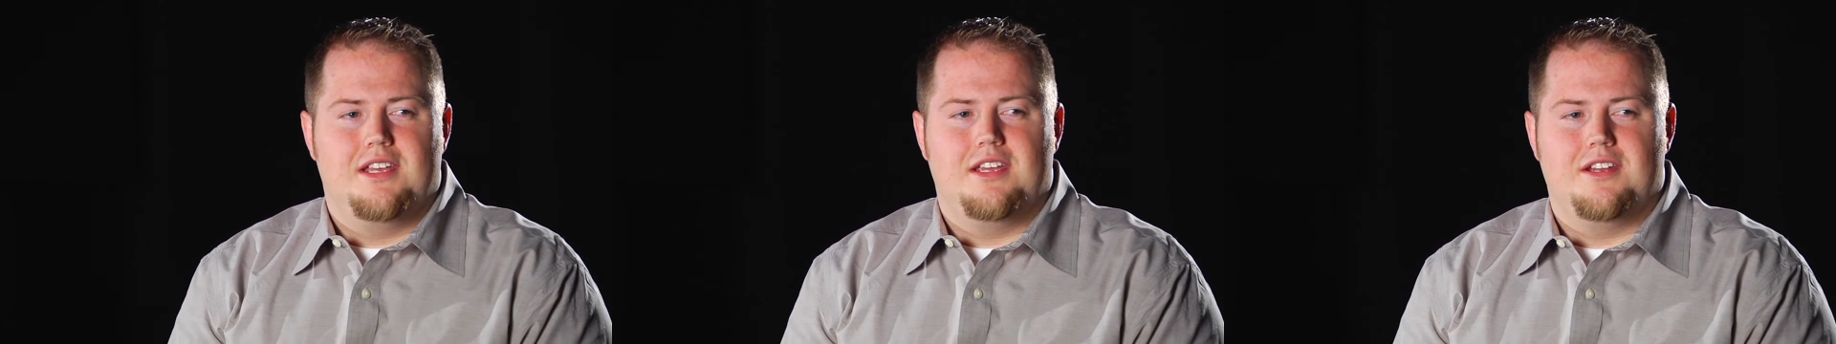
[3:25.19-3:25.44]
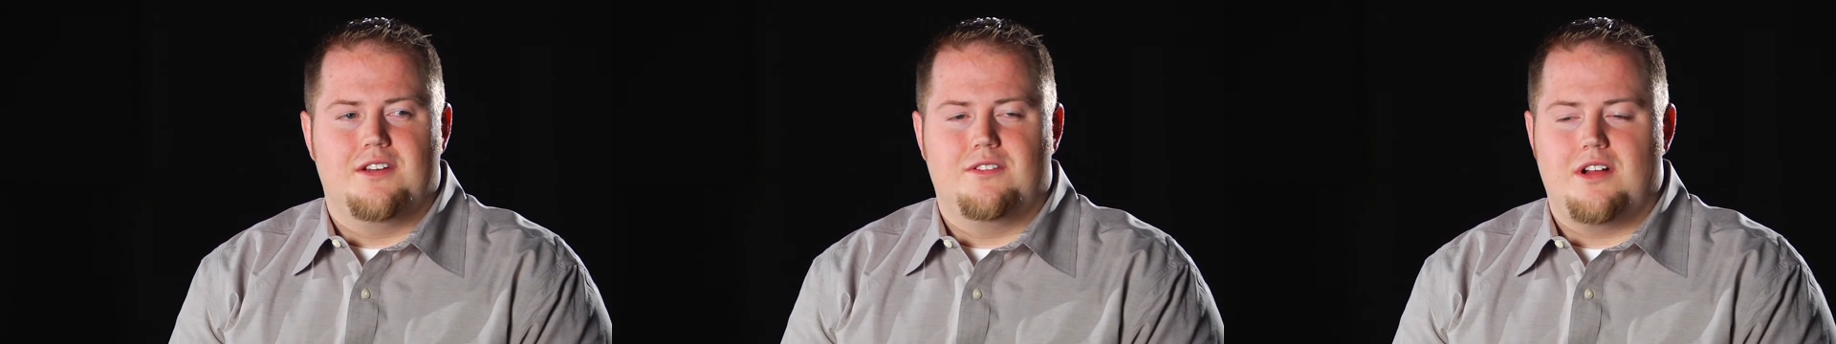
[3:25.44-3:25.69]

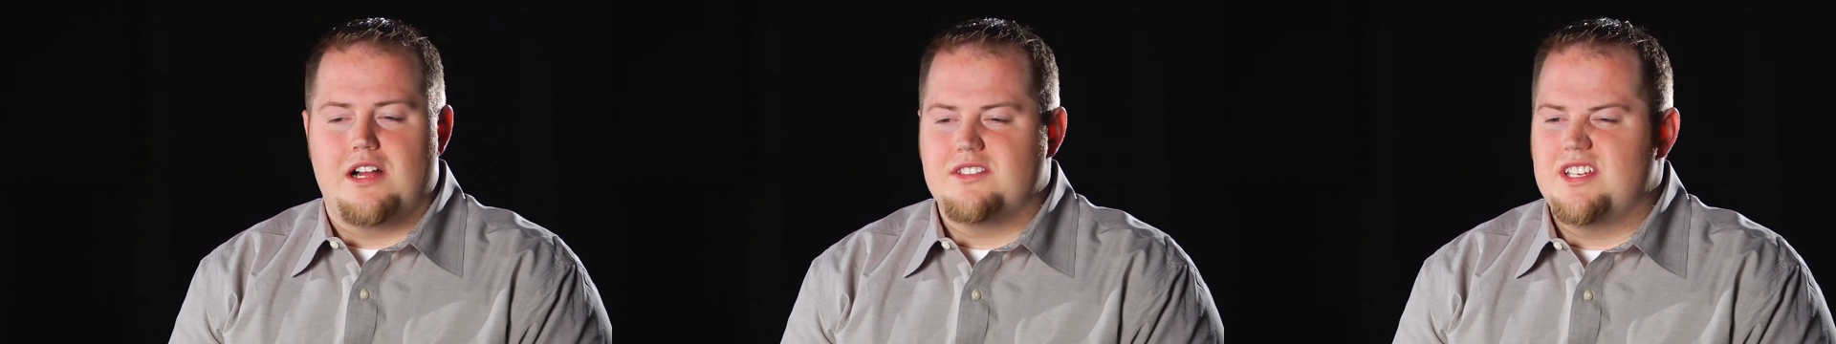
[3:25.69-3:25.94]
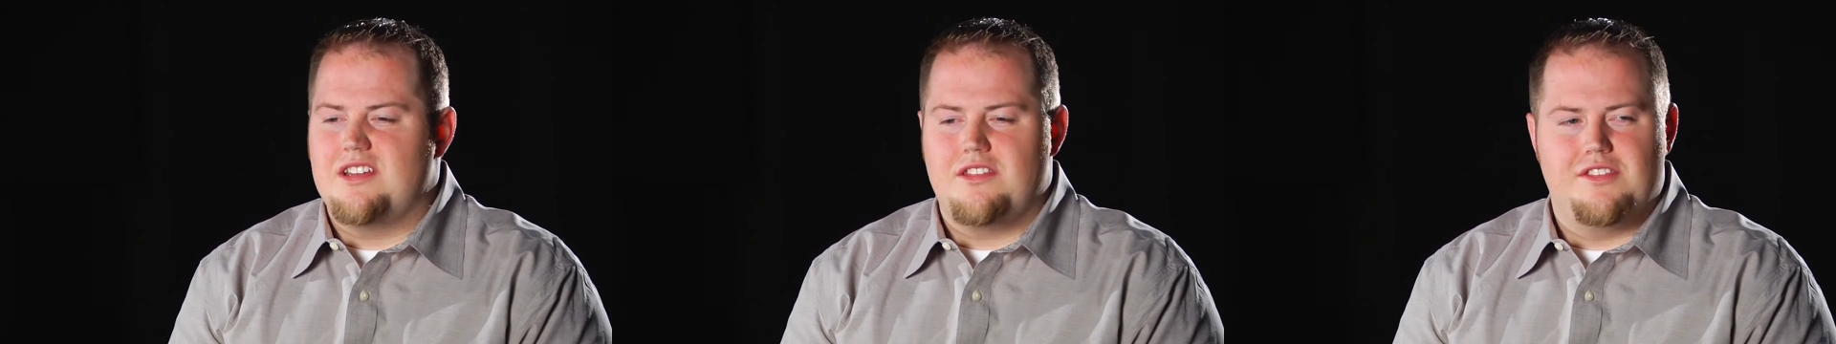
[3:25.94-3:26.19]
I'll
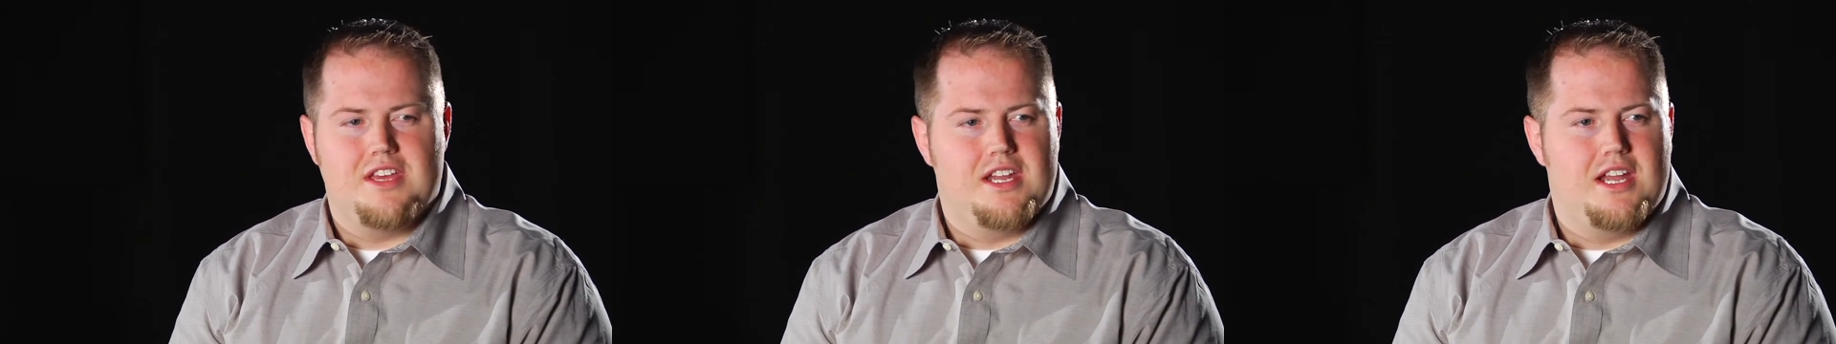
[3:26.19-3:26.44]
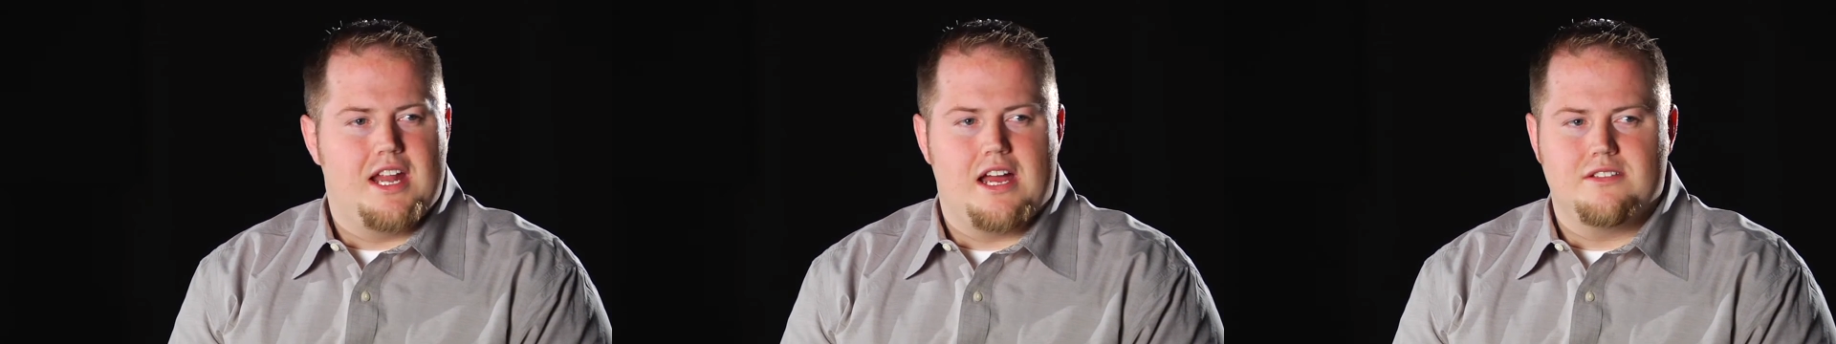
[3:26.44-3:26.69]
tend to thin
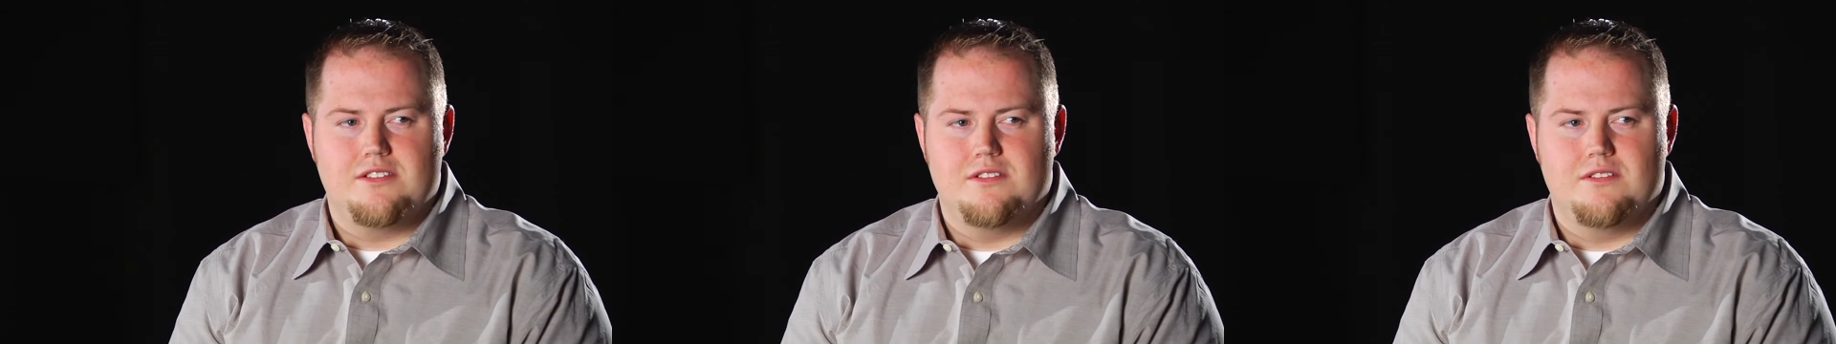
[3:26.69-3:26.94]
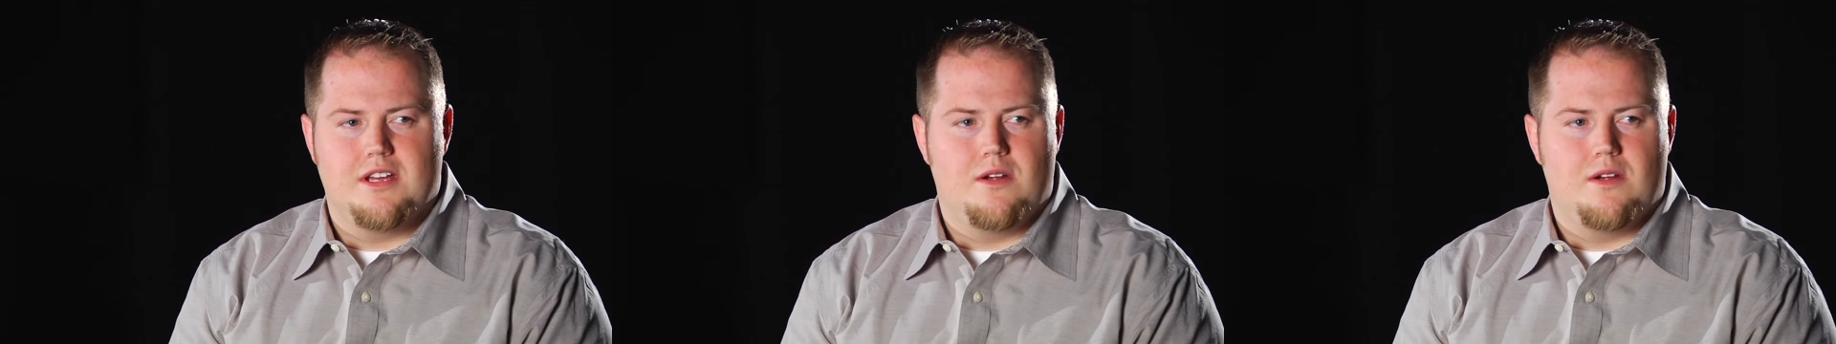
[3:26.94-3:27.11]
it out too.